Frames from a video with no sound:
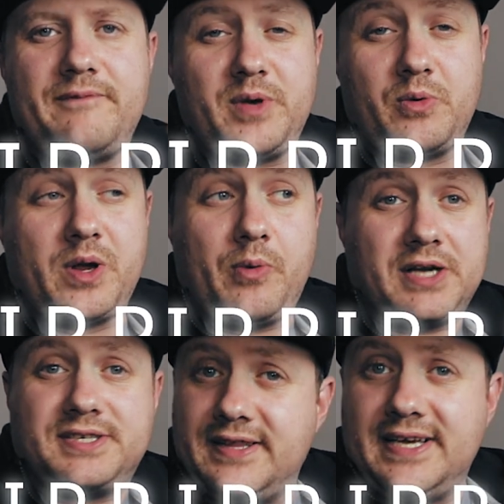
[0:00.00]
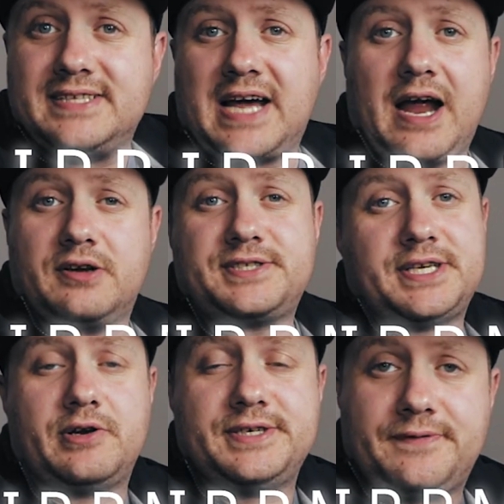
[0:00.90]
I've been rewatching the entire
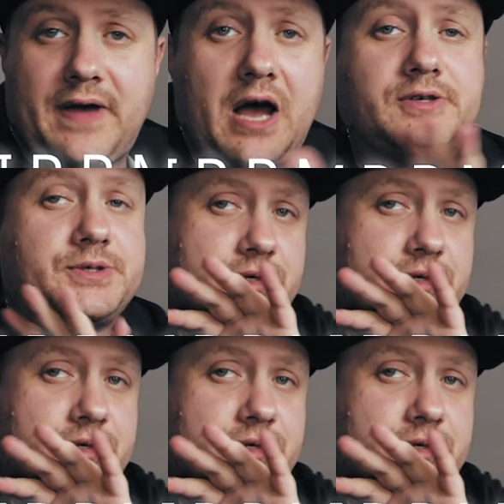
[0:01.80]
series of House,